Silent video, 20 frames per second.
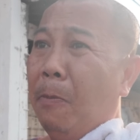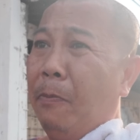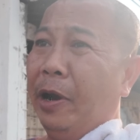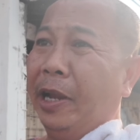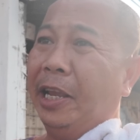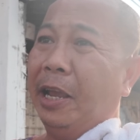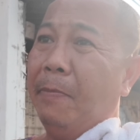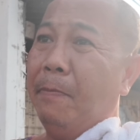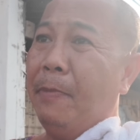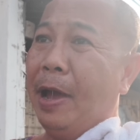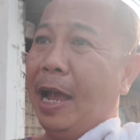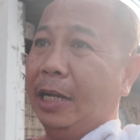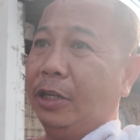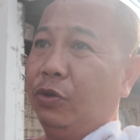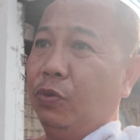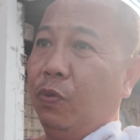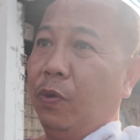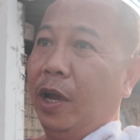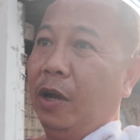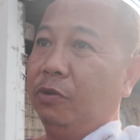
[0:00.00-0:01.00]
bring him back
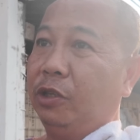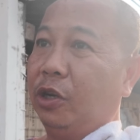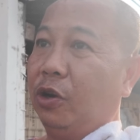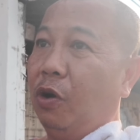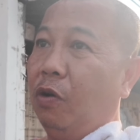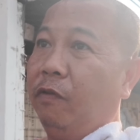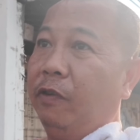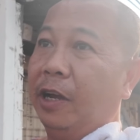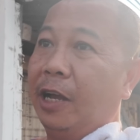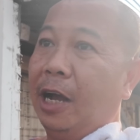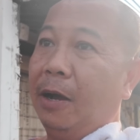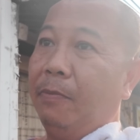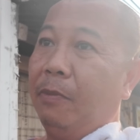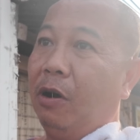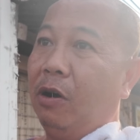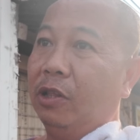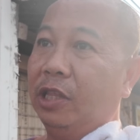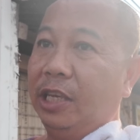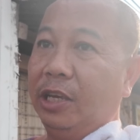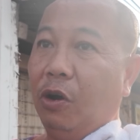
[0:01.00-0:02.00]
to Wales and overcome
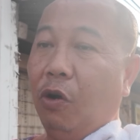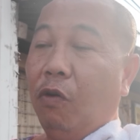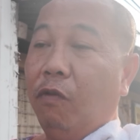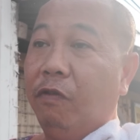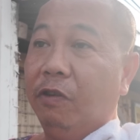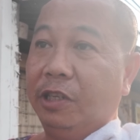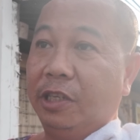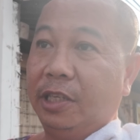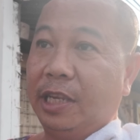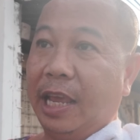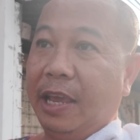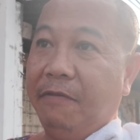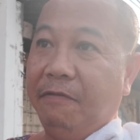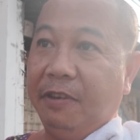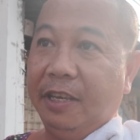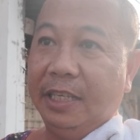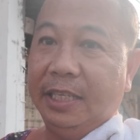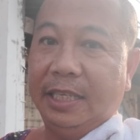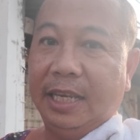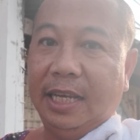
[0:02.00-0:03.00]
all the overstay
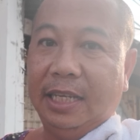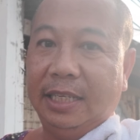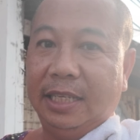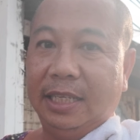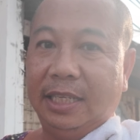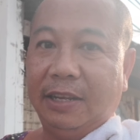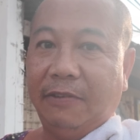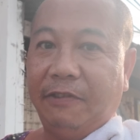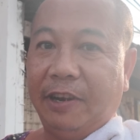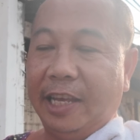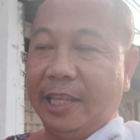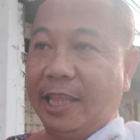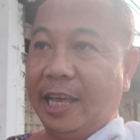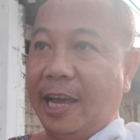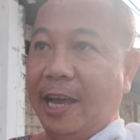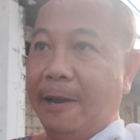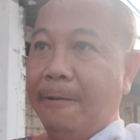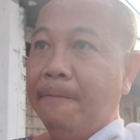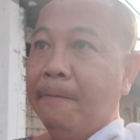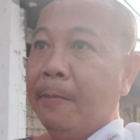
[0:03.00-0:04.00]
visas and stuff like
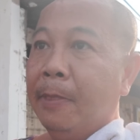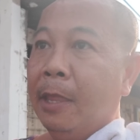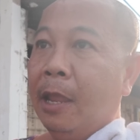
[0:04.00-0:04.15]
that.